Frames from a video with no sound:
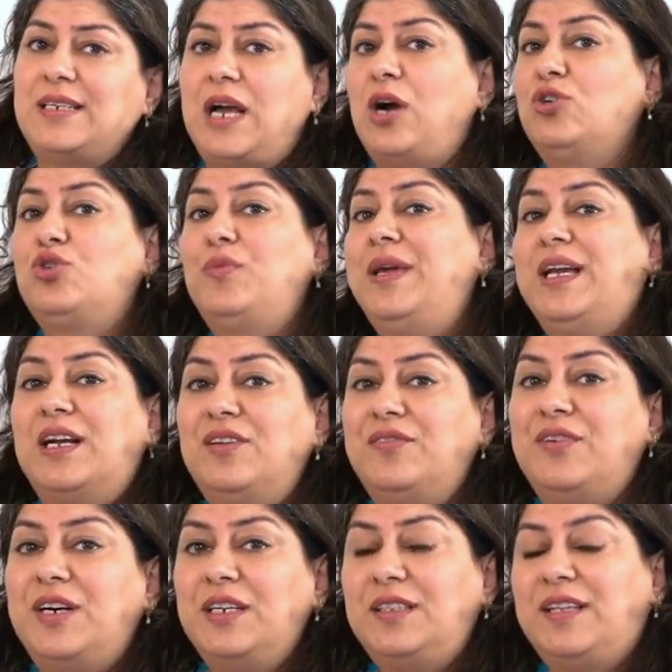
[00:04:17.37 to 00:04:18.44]
How do we
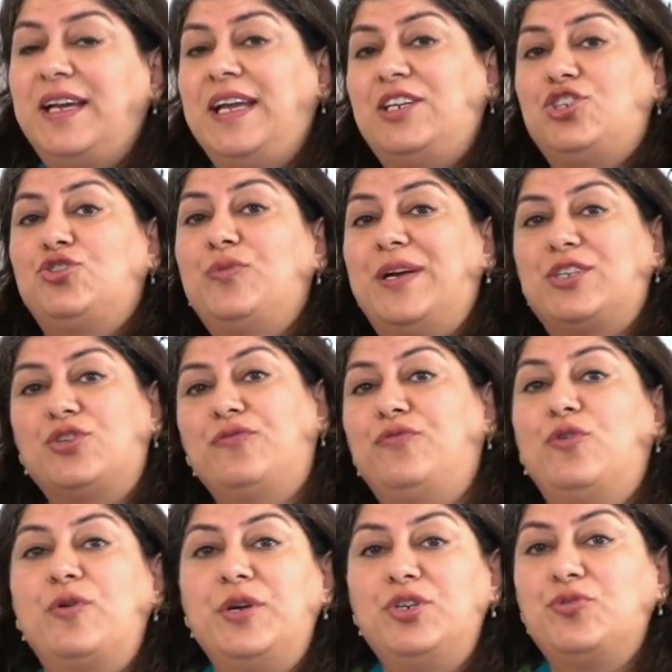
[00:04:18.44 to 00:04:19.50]
convert the
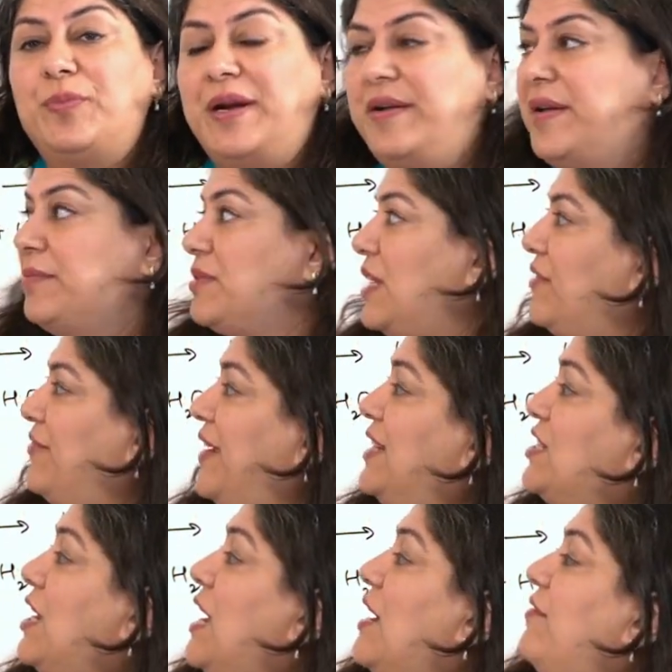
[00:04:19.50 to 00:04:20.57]
H2SO4 into barium sulfate?